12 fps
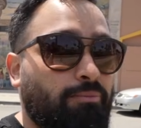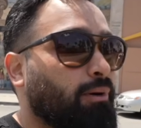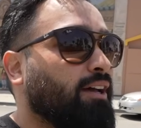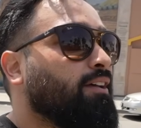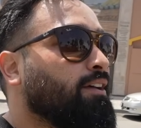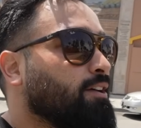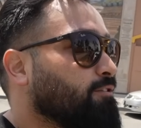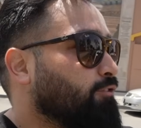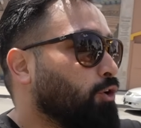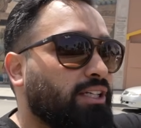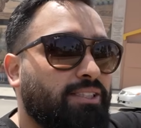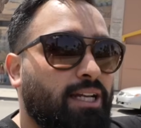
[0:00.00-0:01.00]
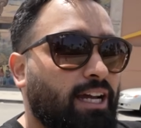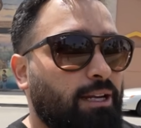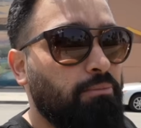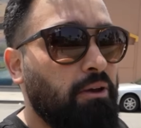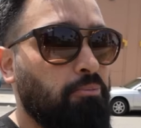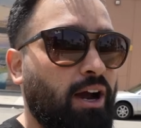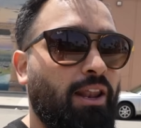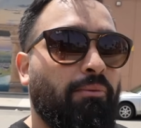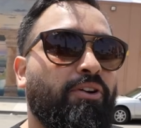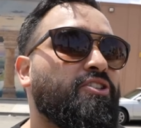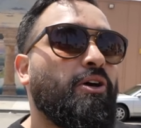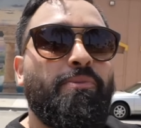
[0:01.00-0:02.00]
But food is not going to be a problem.
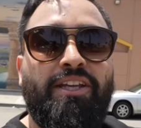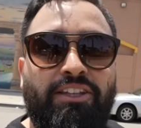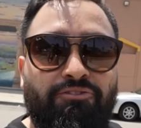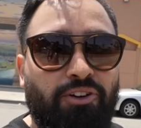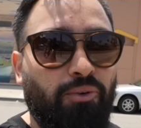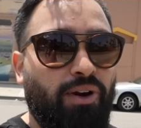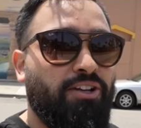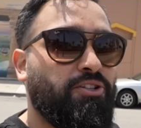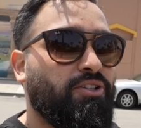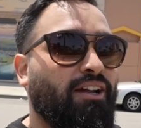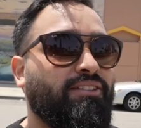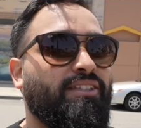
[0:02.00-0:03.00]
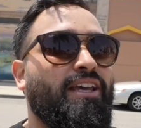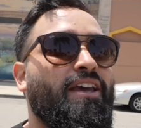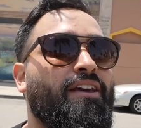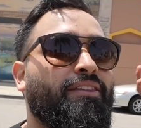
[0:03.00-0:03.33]
There's so many different restaurants.